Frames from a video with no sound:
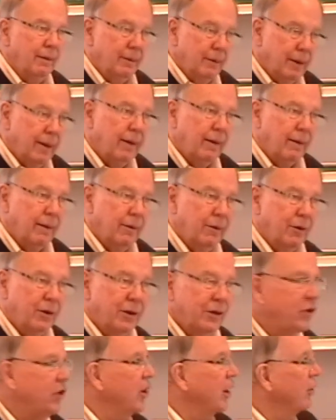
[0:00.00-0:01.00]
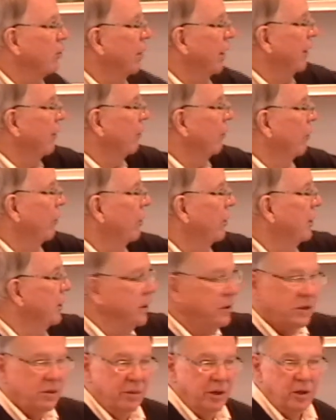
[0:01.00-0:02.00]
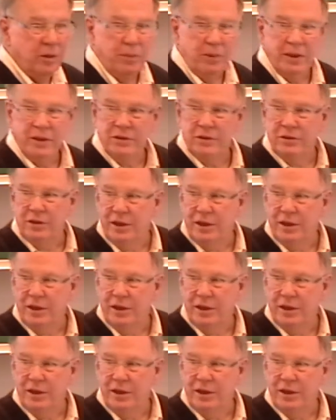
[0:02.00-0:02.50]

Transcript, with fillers: Yeah, okay, did I write it wrong here some other places?